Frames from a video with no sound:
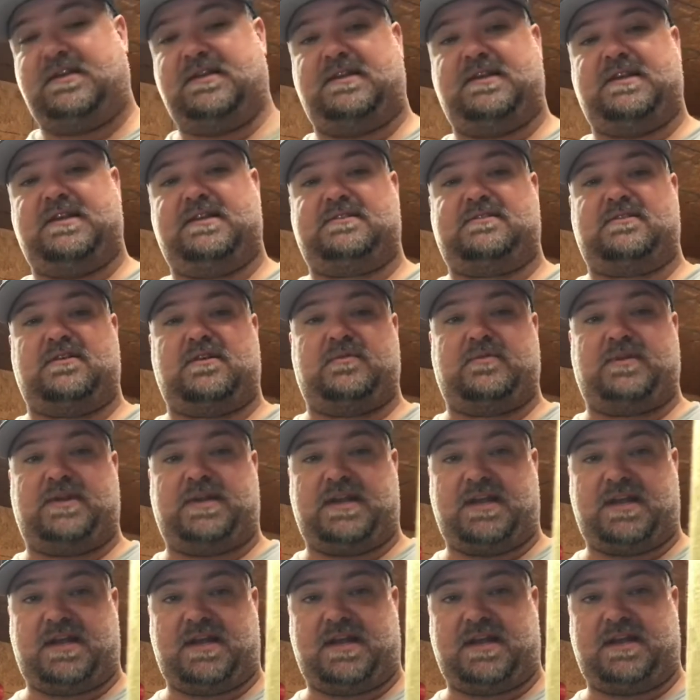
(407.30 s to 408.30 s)
this already
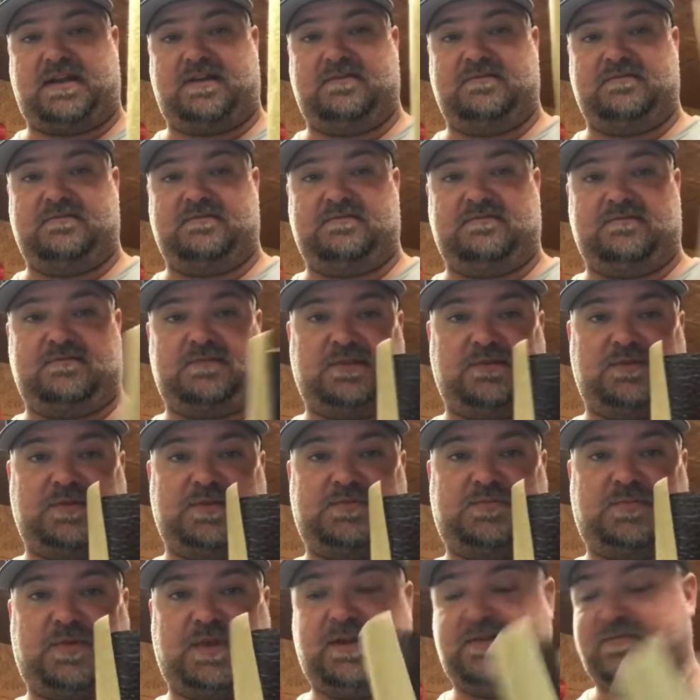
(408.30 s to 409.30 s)
had, so it's
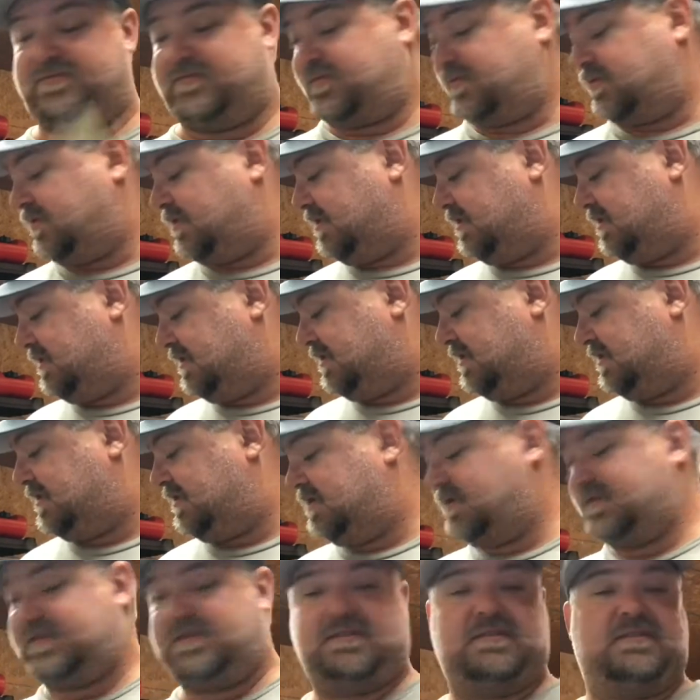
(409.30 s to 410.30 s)
paid for.
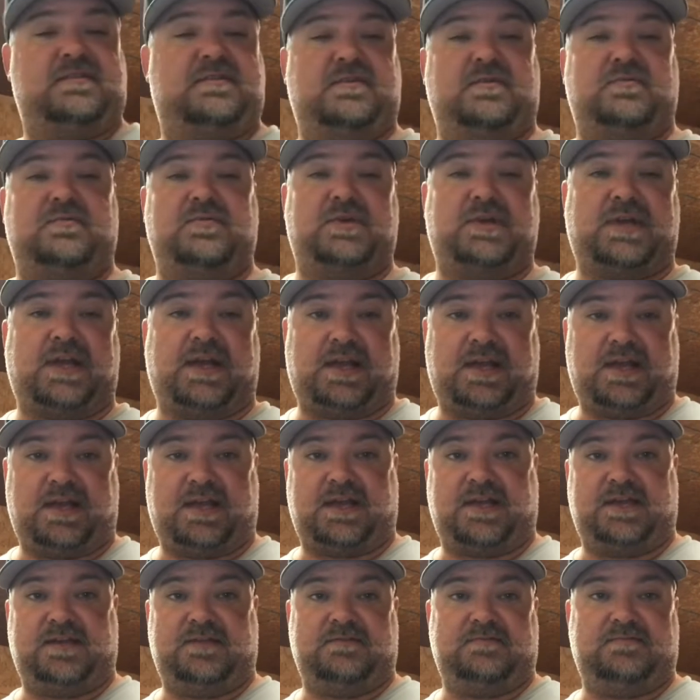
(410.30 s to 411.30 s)
The wood I
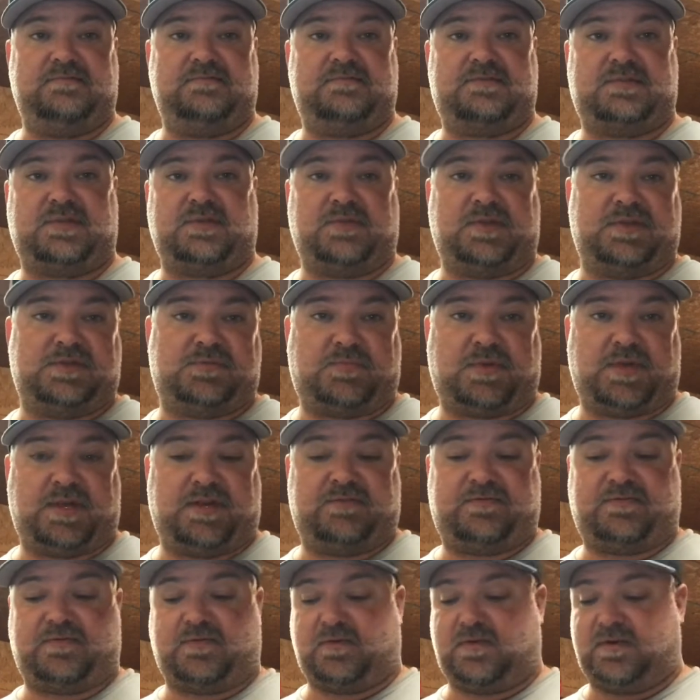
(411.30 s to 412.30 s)
had, so it's paid
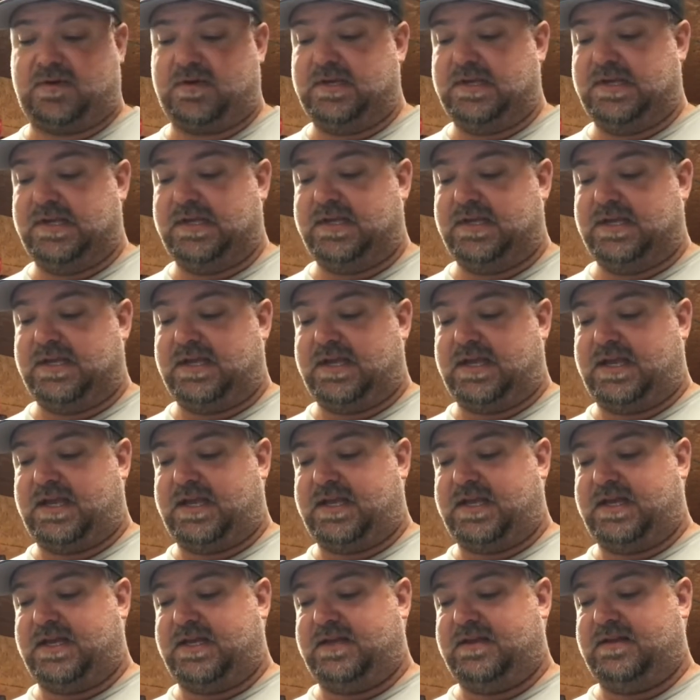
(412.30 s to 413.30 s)
for.
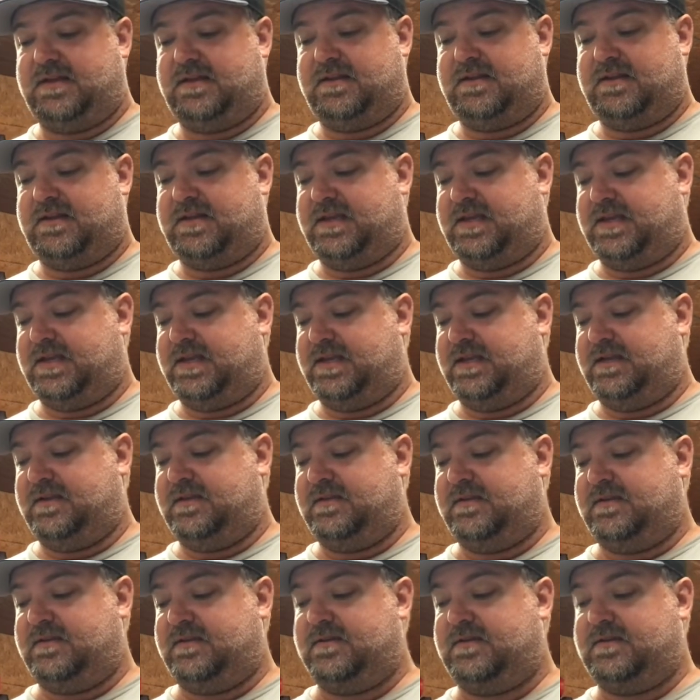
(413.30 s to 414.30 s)
And the
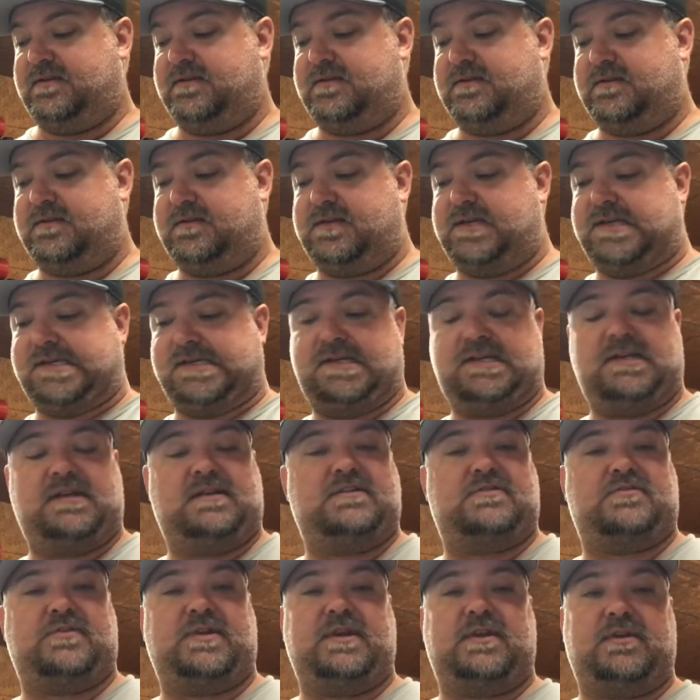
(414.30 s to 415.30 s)

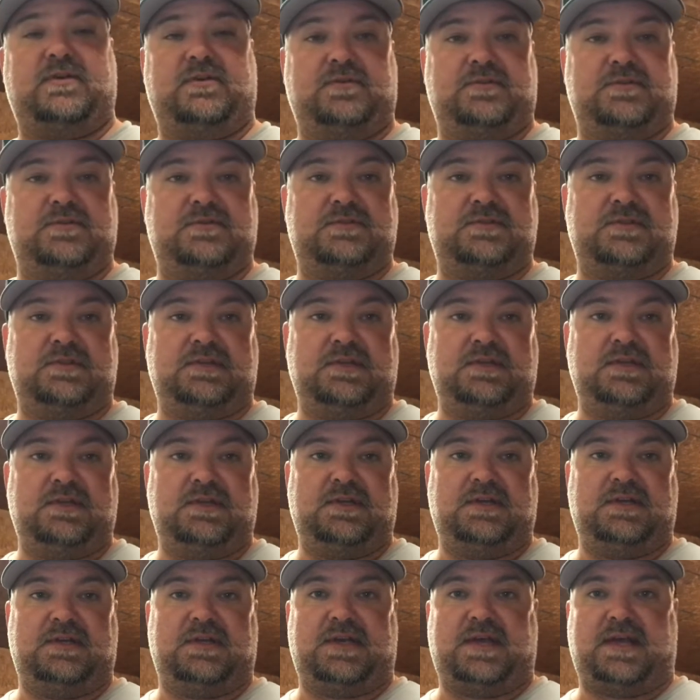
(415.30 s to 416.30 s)
drink holders
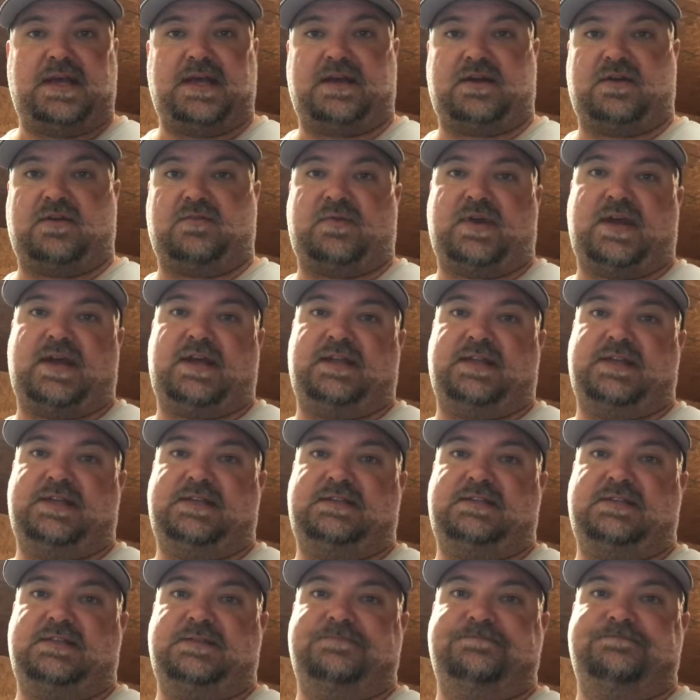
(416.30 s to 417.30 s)
at
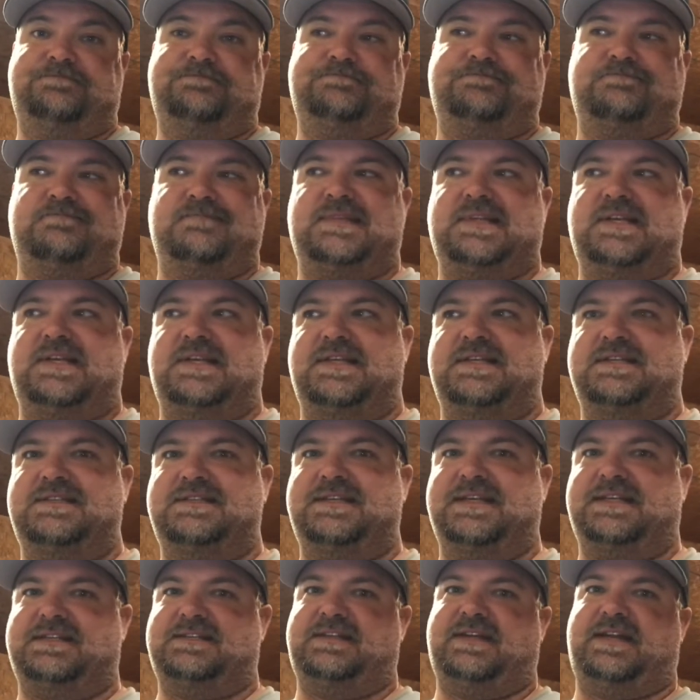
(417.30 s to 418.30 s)
O'Reilly's,
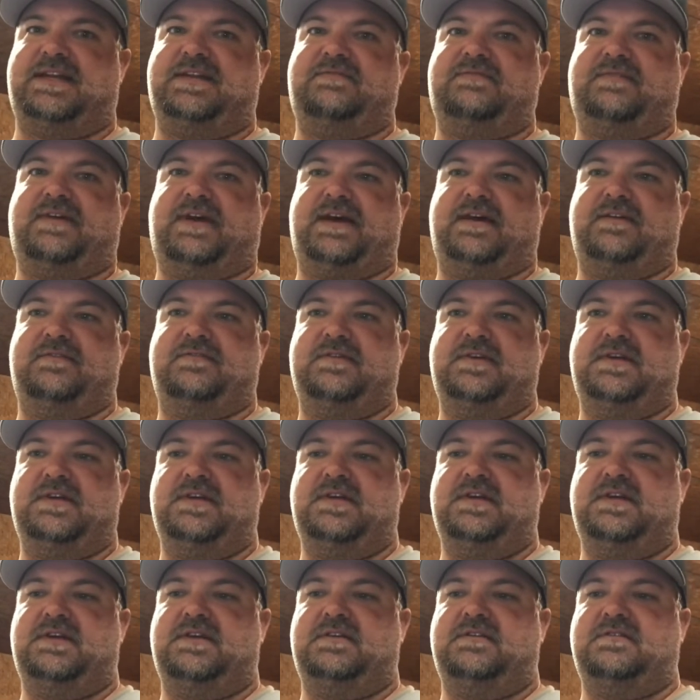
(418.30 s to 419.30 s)
six ninety-five.
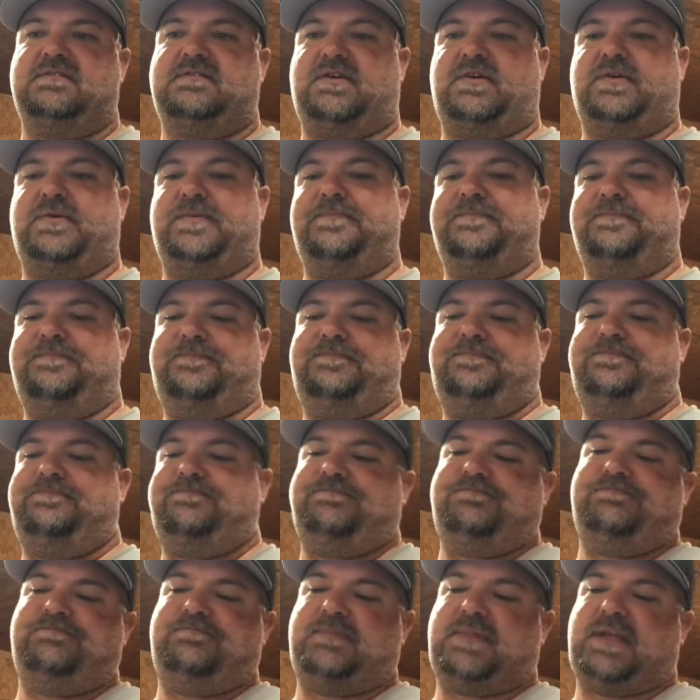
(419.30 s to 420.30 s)
So,
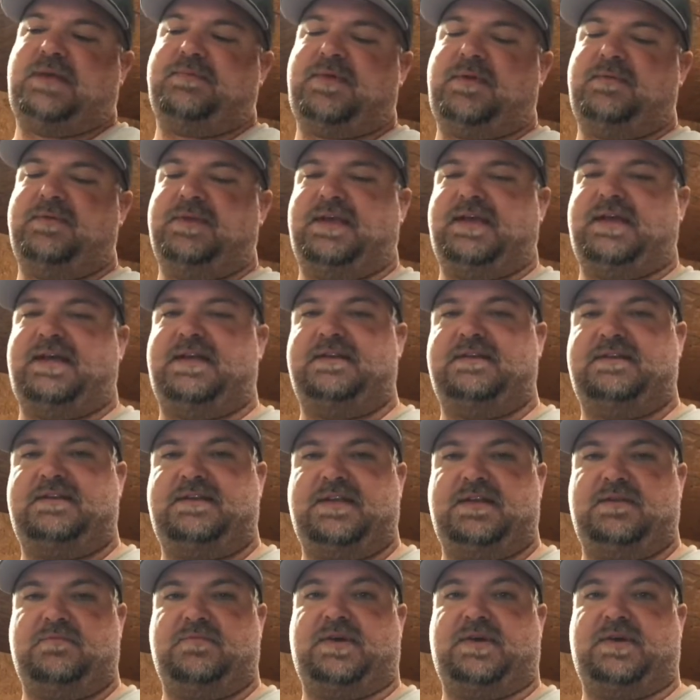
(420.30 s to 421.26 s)
maybe got 10